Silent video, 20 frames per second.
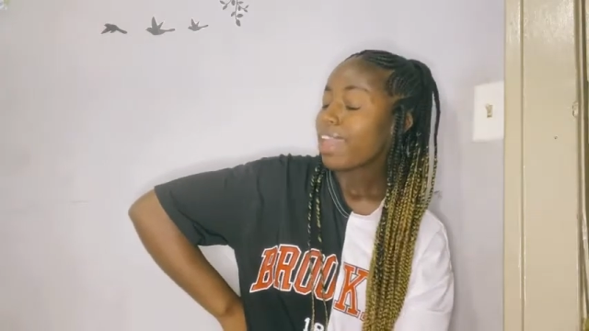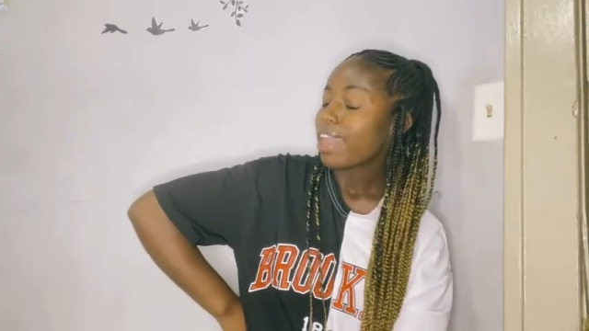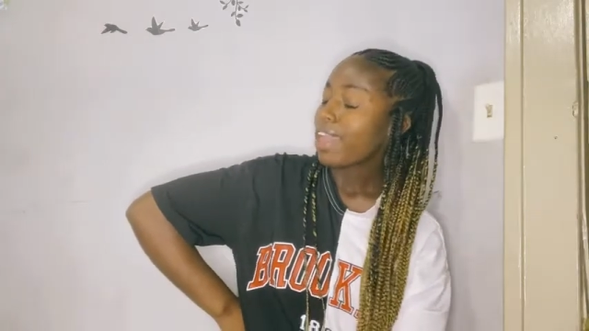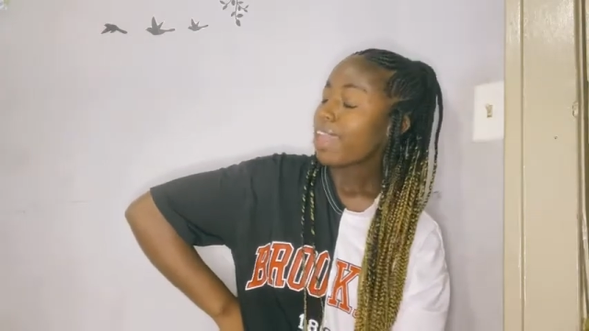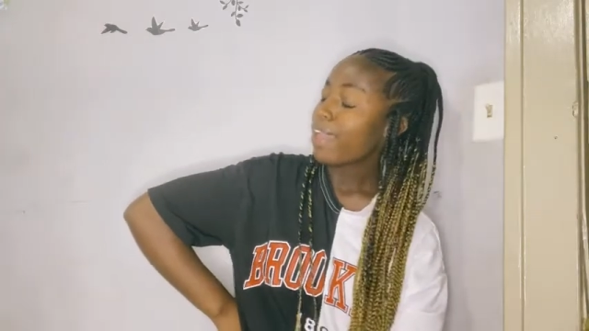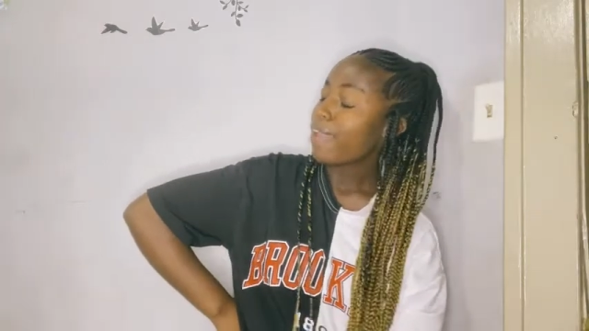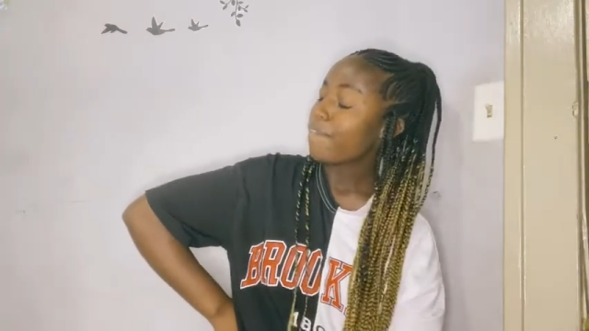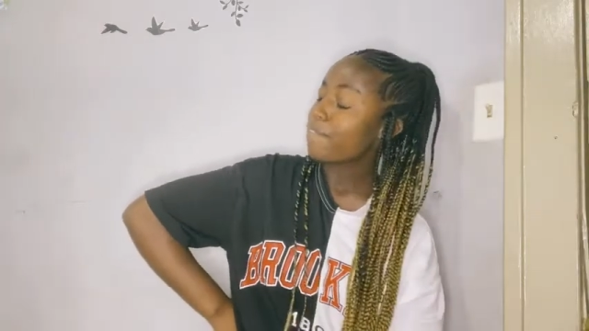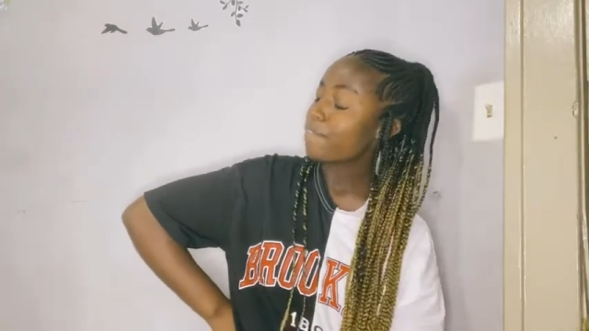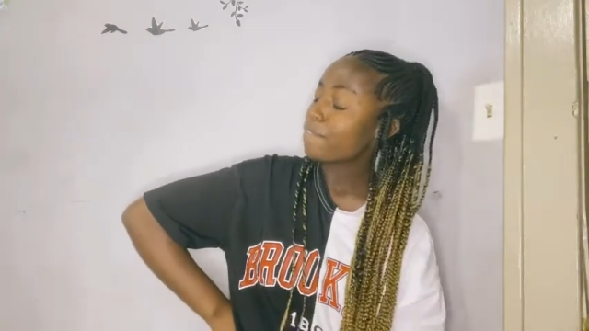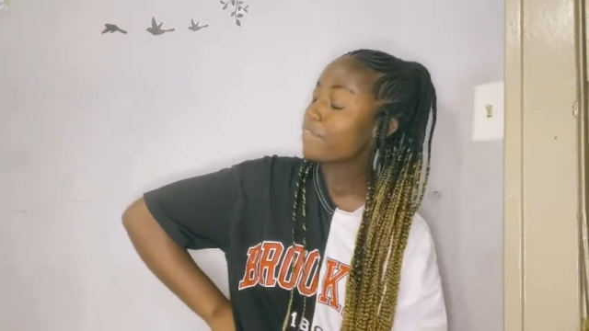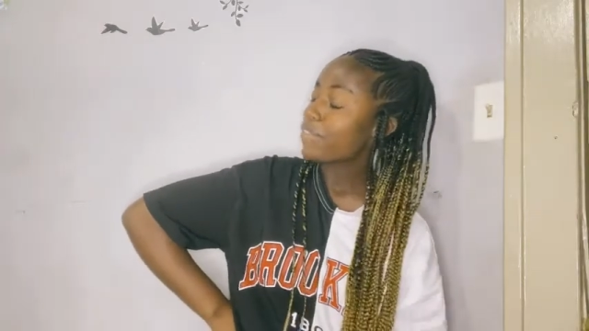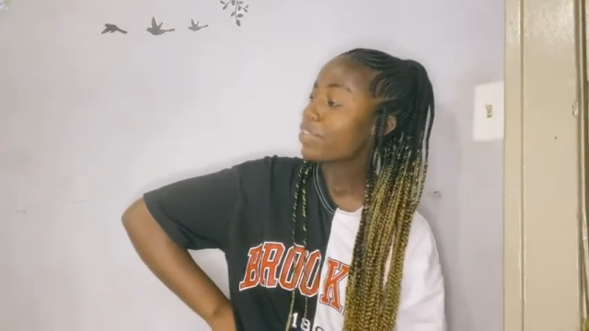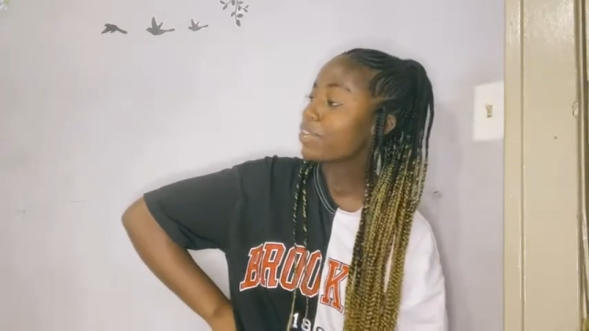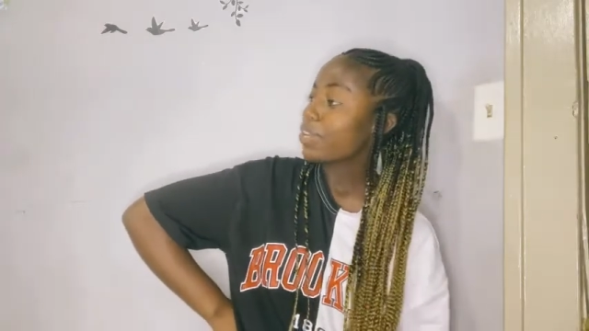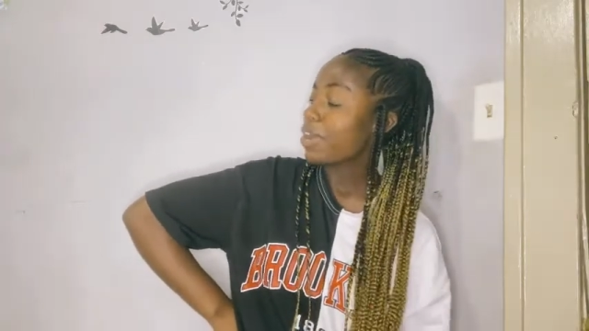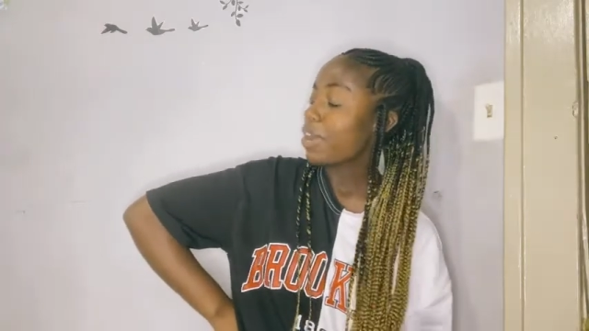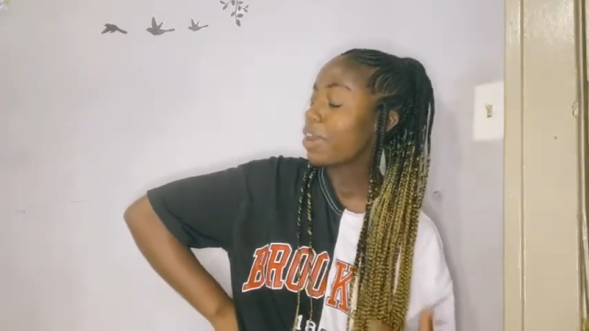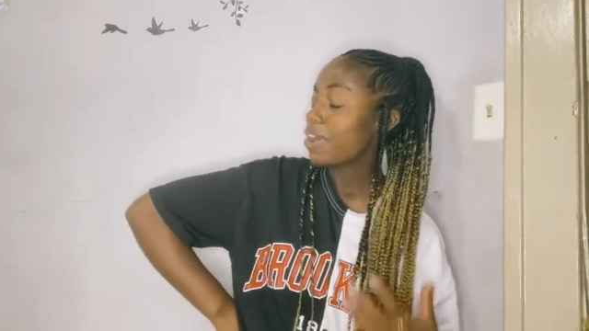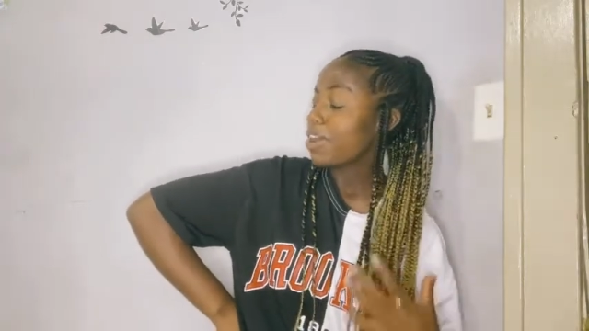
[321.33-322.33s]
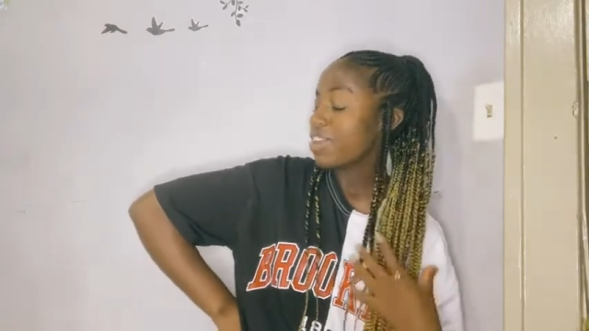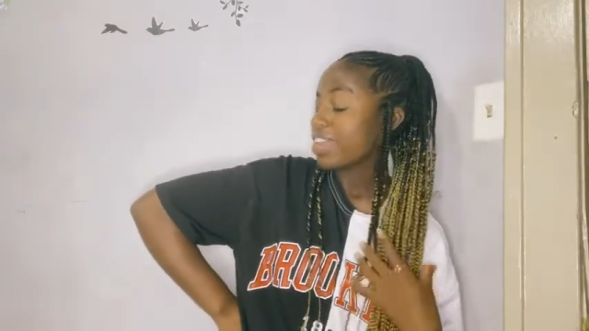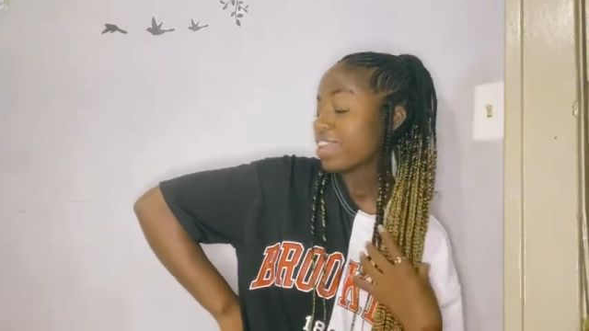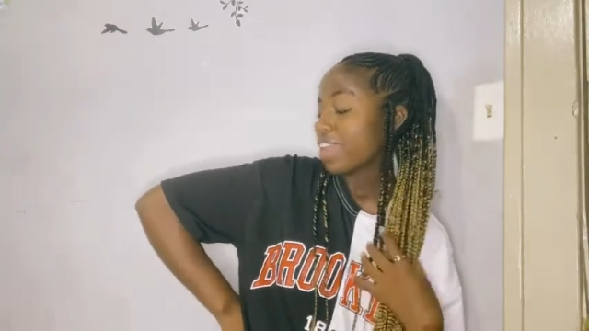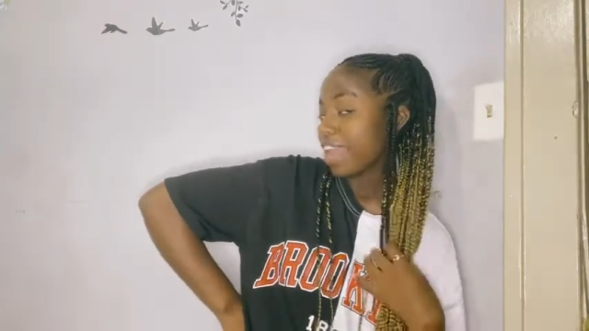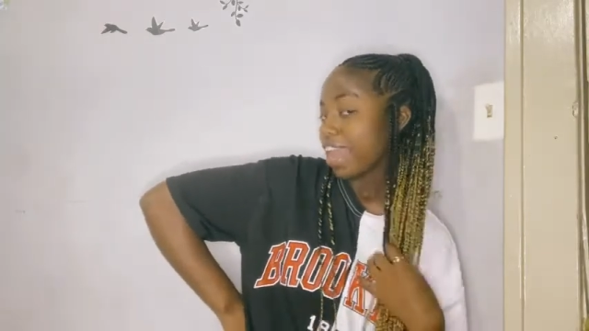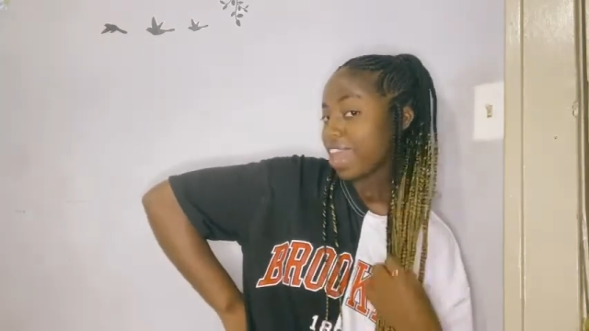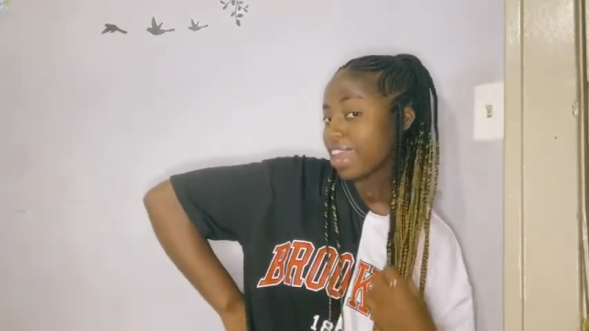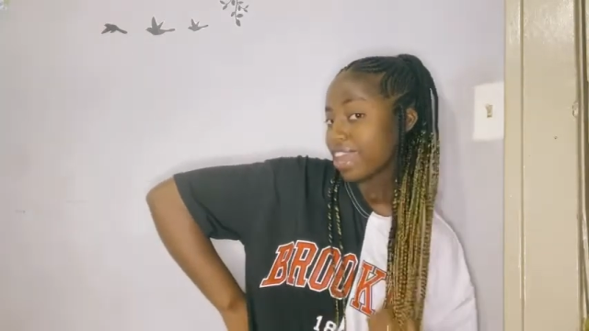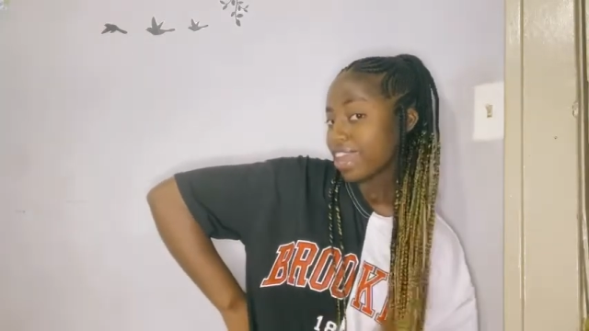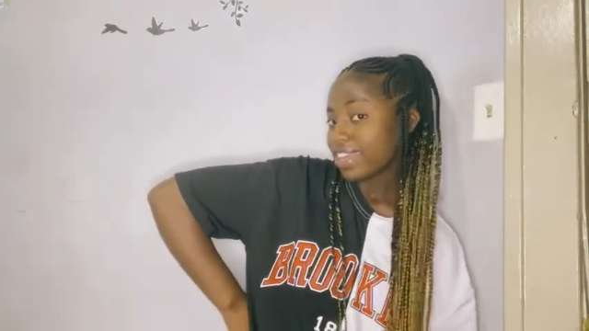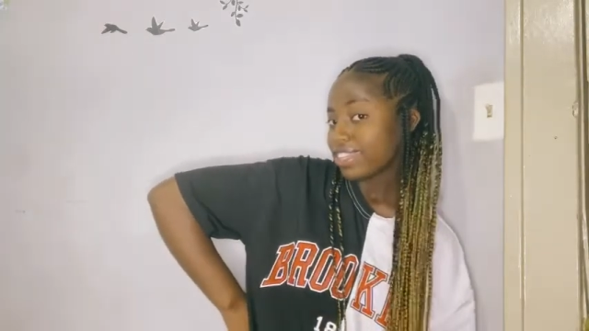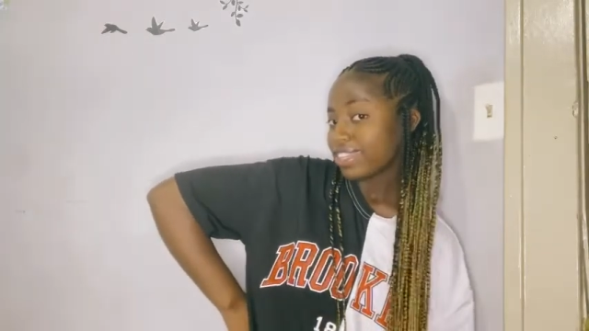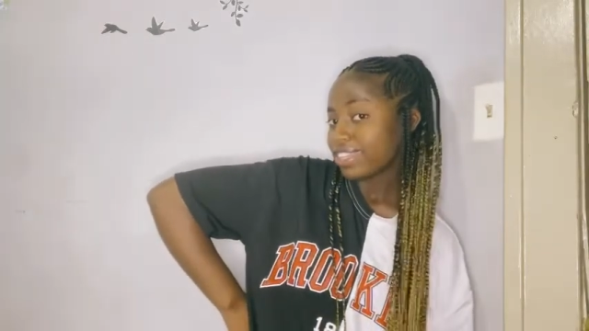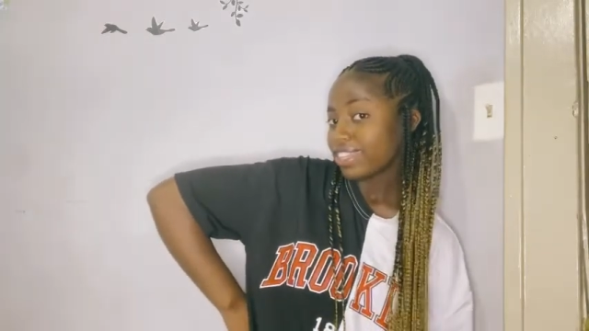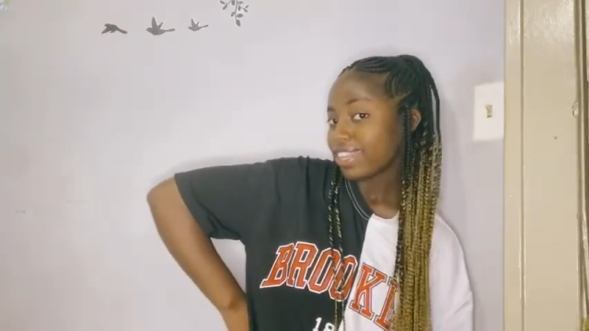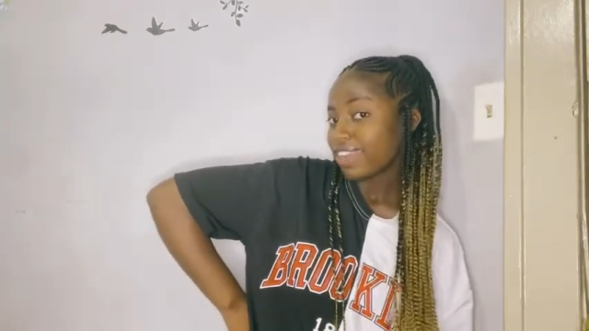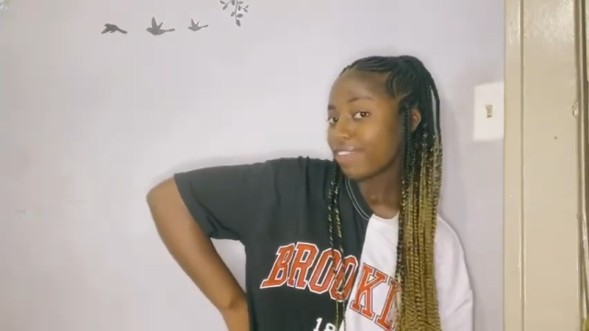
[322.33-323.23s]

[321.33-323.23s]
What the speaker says: If you don't get it,